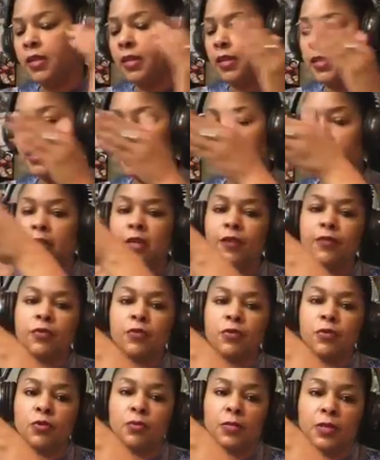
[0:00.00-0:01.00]
The living
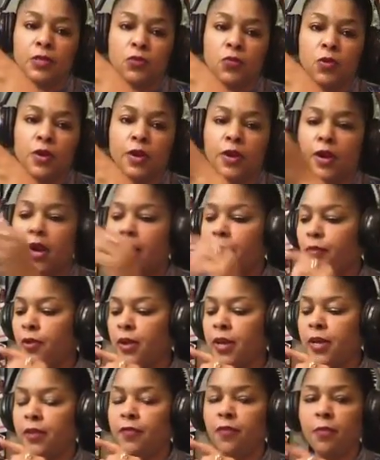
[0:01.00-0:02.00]
room is where I
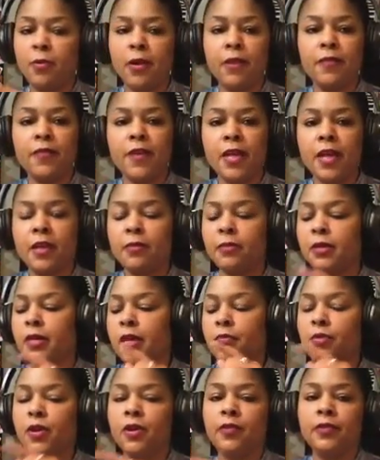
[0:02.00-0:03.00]
pray for my family, I
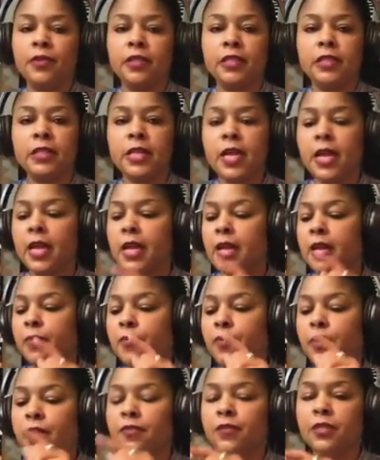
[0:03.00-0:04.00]
pray for the day,
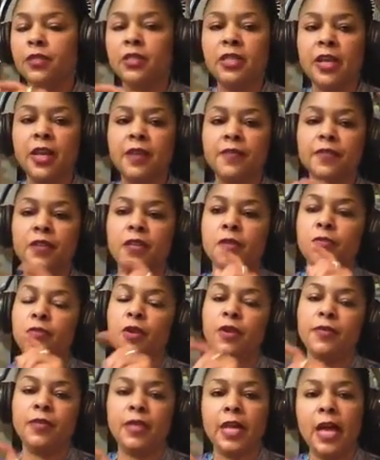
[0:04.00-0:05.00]
pray for safety, pray
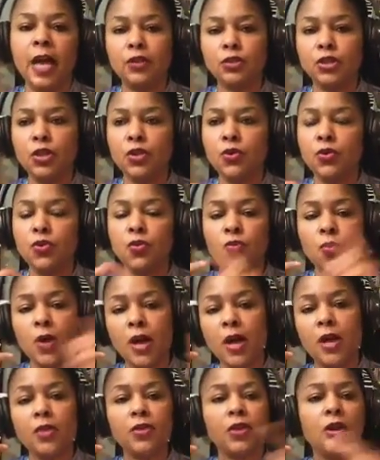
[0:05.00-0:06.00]
for the household
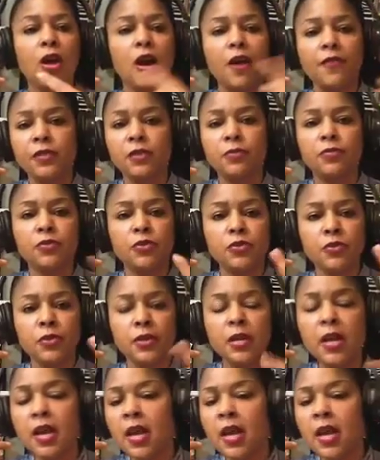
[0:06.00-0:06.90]
while the coffee's brewing,